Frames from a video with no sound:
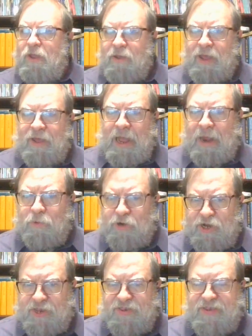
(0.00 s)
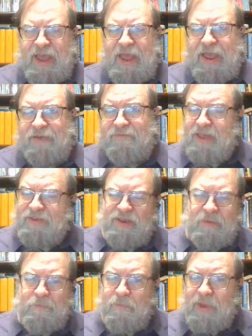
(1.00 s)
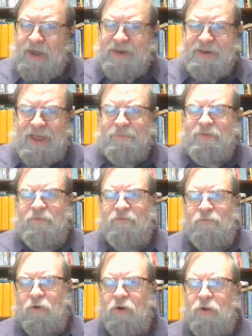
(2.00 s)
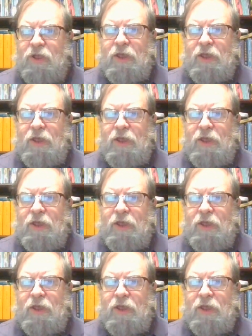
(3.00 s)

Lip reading: I will just say, as I've said many times before,